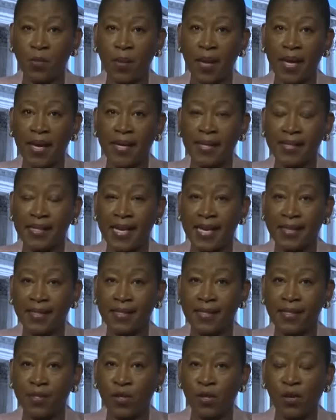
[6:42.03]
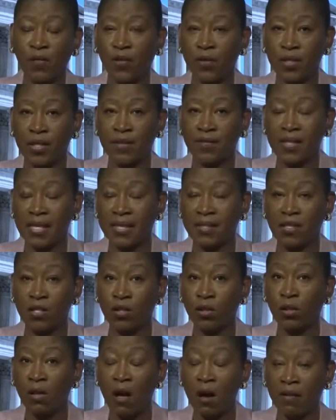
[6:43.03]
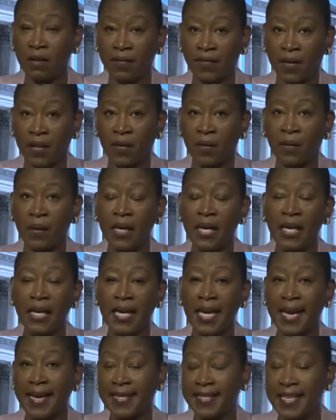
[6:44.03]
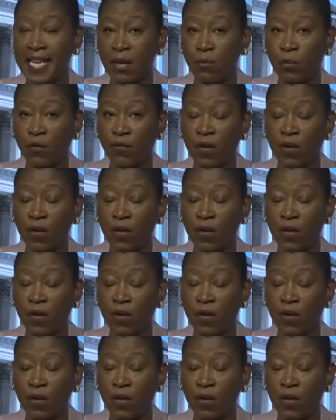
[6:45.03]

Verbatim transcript: by a University of Texas Law Review. He had his name